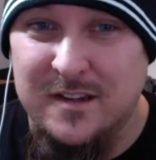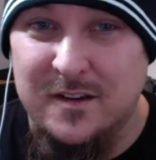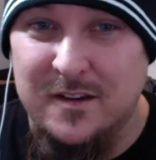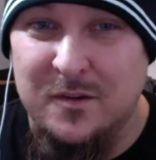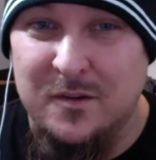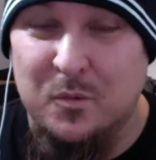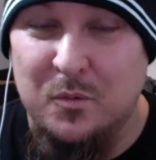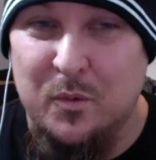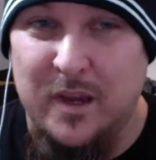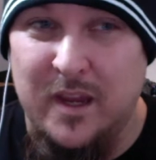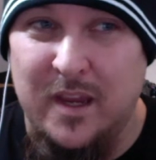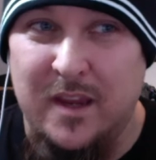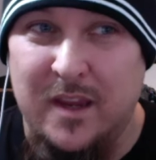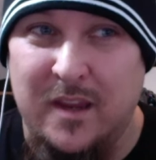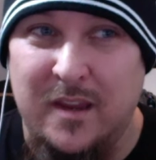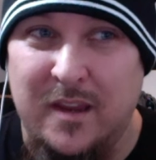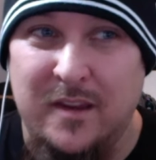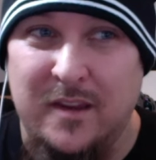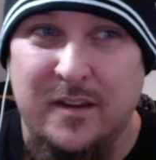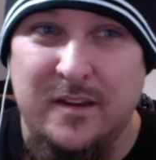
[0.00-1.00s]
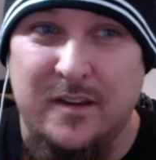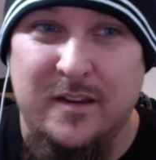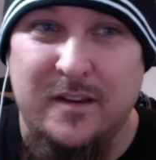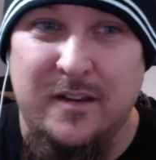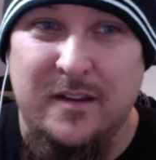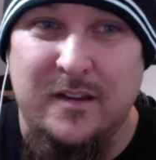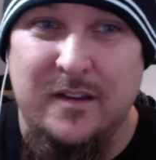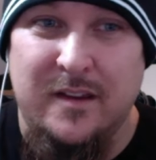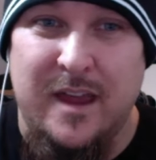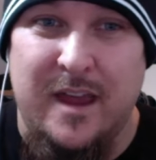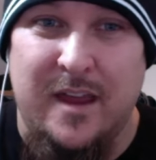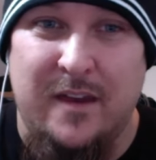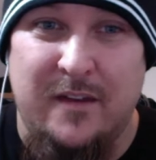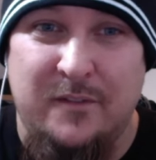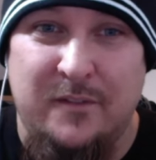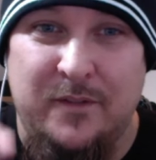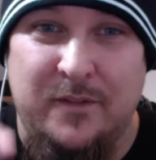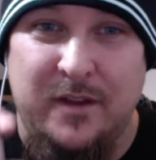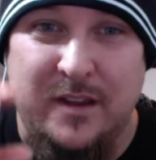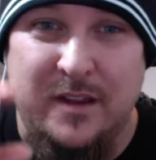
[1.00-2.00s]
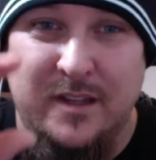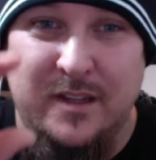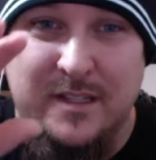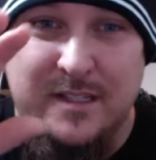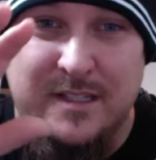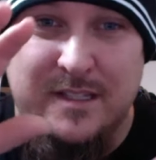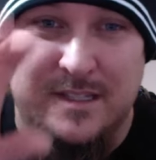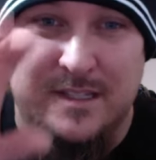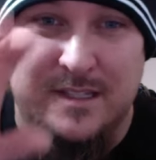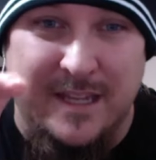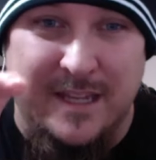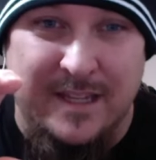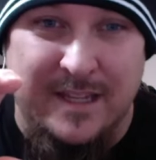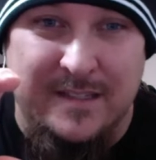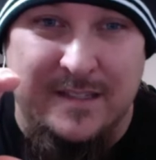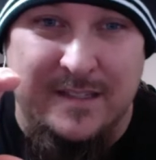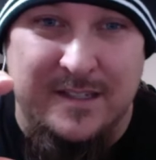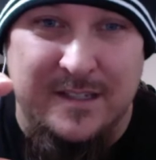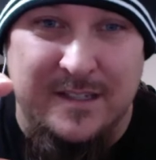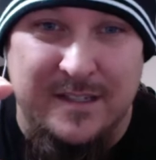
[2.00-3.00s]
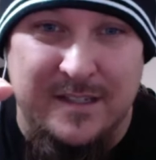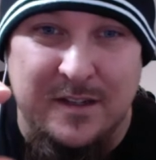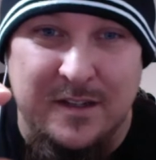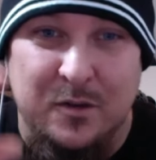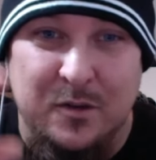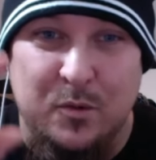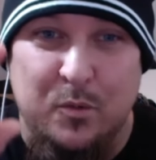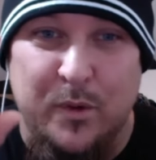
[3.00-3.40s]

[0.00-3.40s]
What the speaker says: We have seen it We